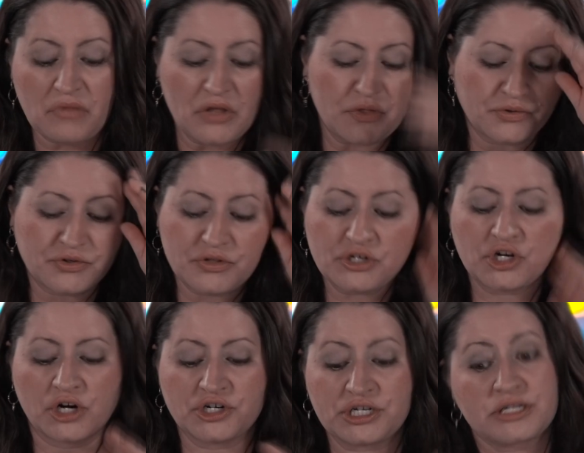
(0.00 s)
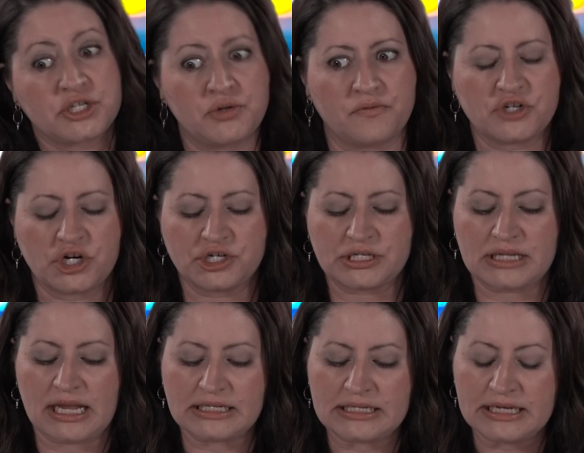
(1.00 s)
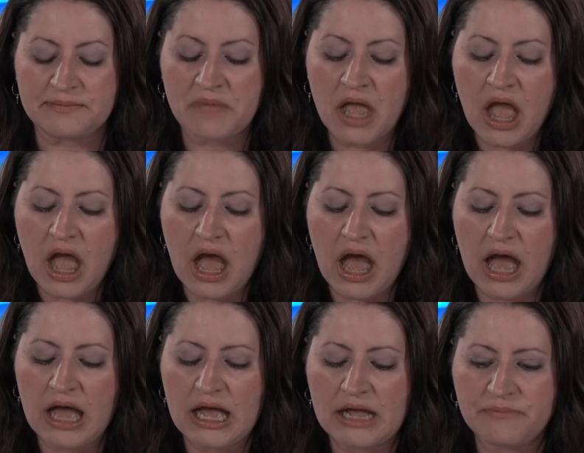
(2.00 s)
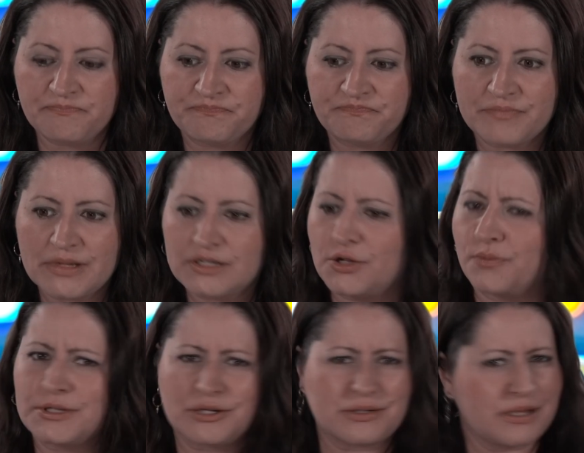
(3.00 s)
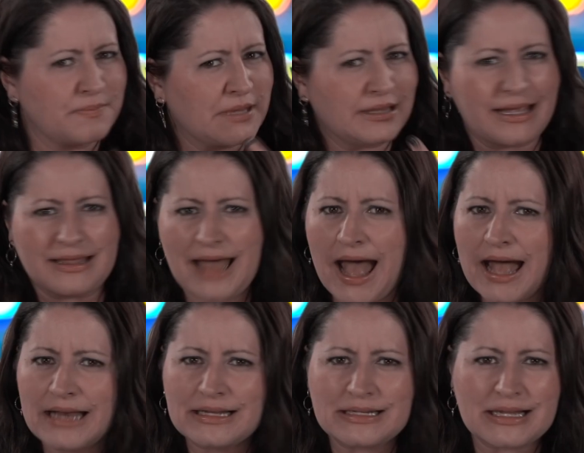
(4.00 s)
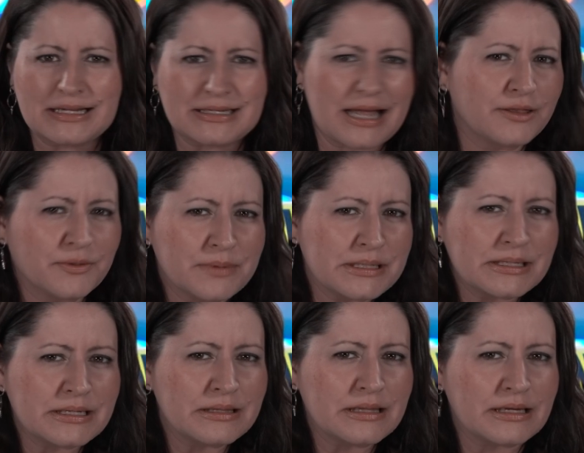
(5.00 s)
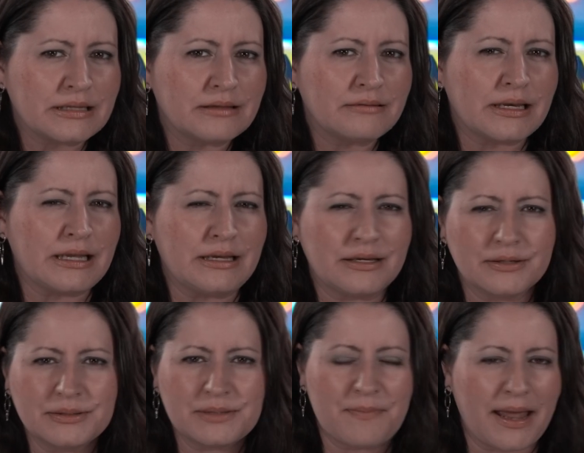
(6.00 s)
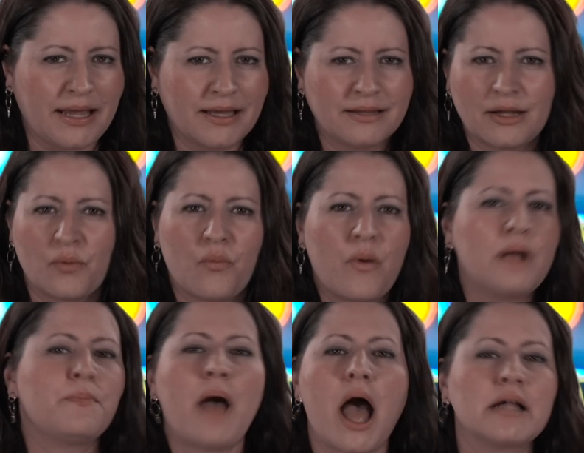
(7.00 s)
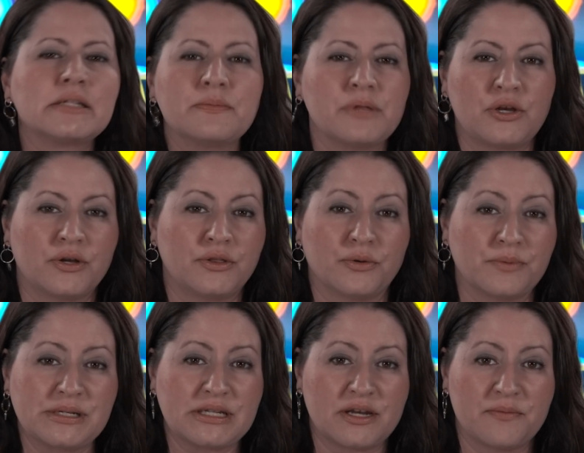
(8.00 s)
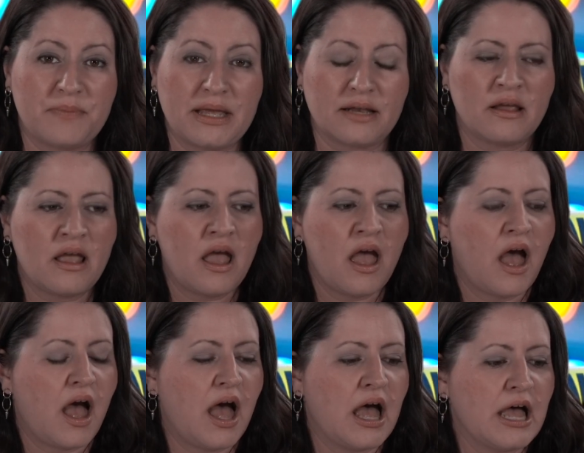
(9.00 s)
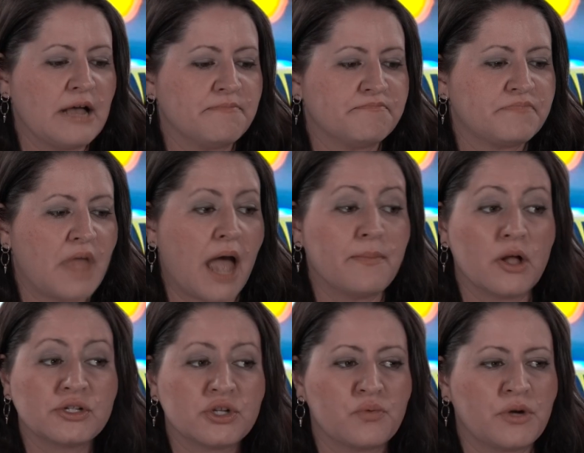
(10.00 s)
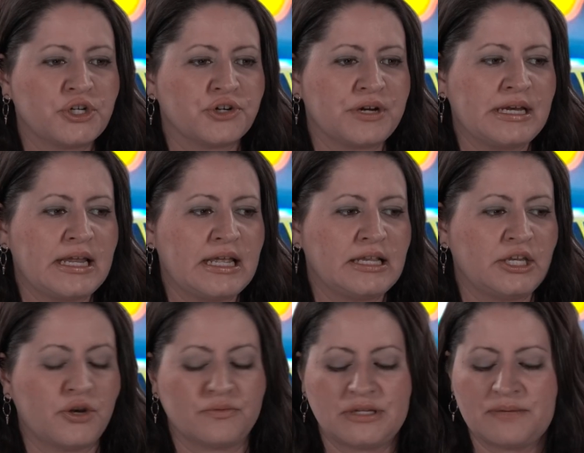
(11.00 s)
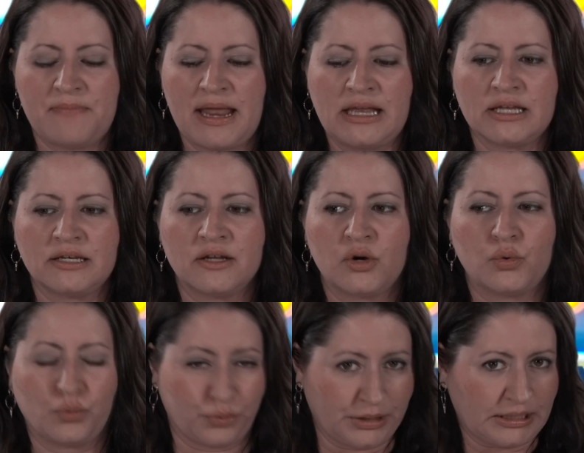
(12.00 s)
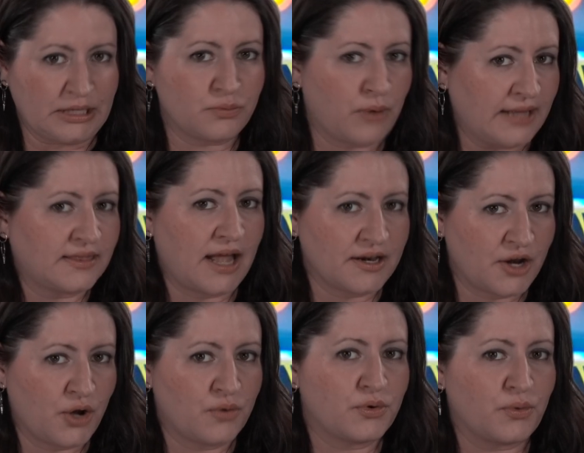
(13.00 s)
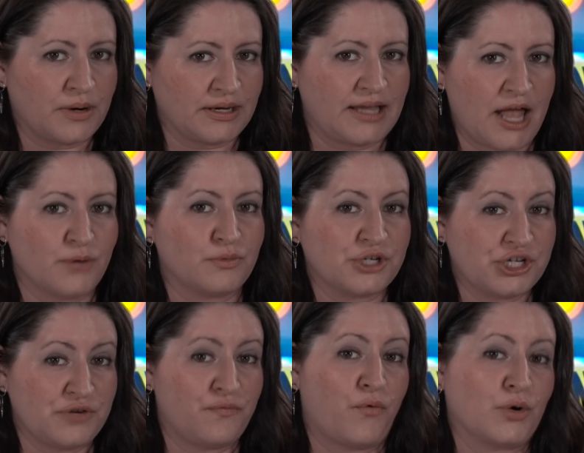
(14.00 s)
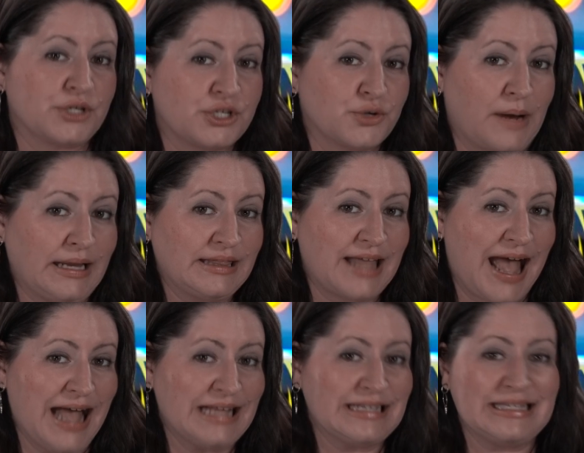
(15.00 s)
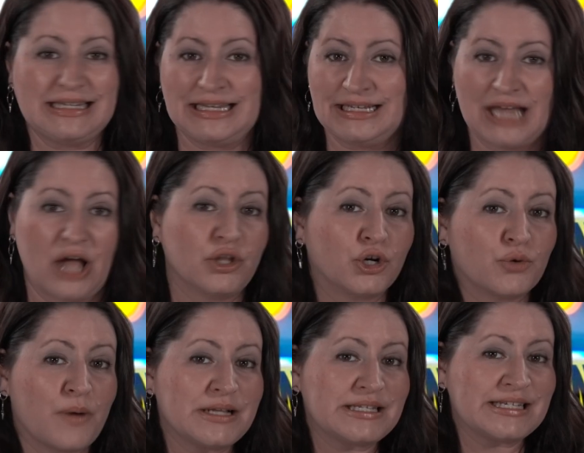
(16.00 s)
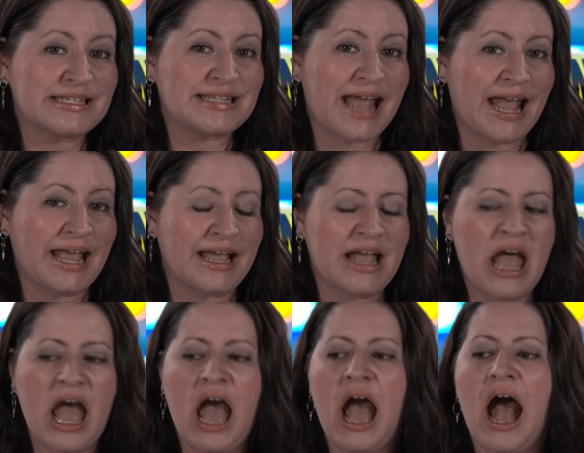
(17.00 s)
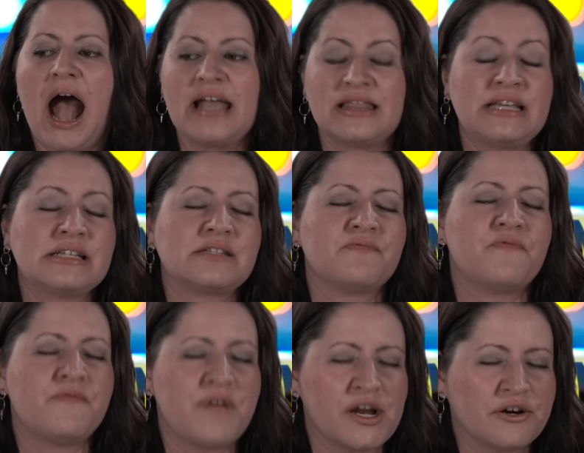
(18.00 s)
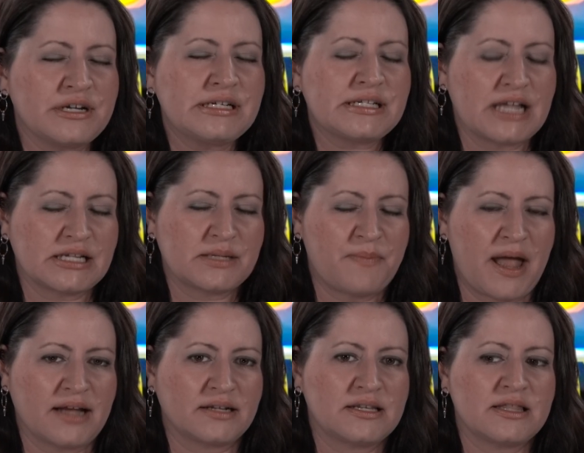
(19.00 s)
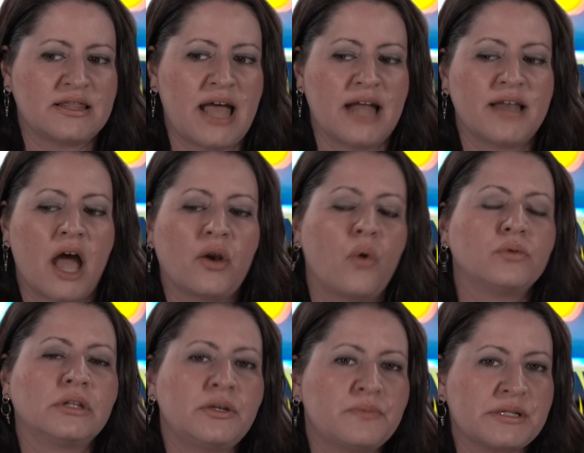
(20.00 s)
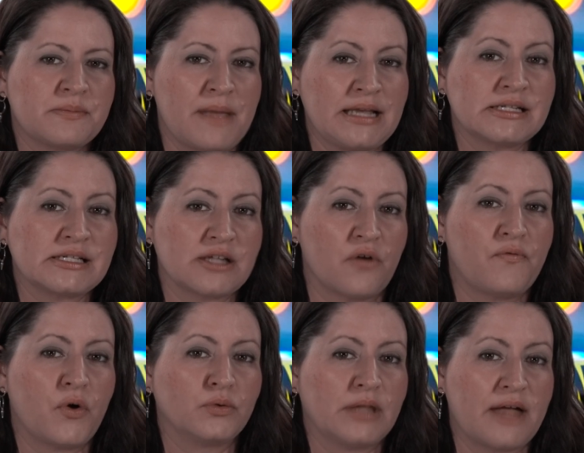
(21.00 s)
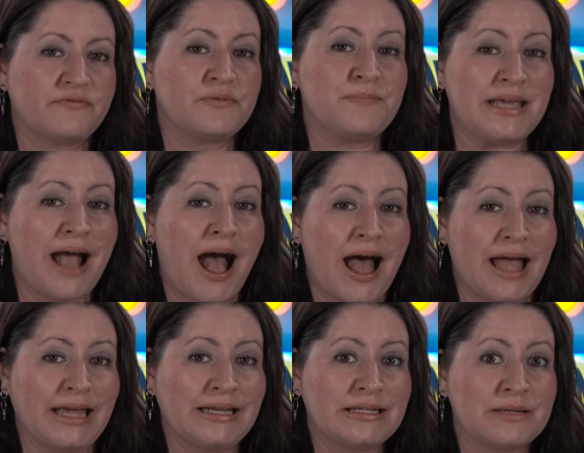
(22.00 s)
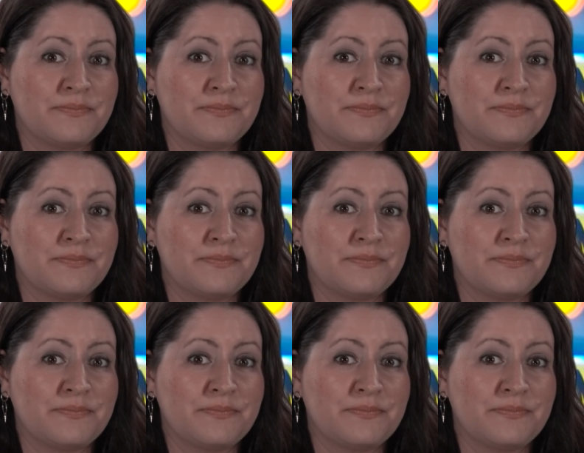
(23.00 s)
those are the charges, 2 of the charges against him. So was there something like that? Is that the reason that he killed Megan? Like, what possibly could the reason have been? I'm also wondering, did Megan really write that note? Or again, was she forced to write that? Did he tell her what to say? I think it's very suspect that not only was Megan's cell phone left behind,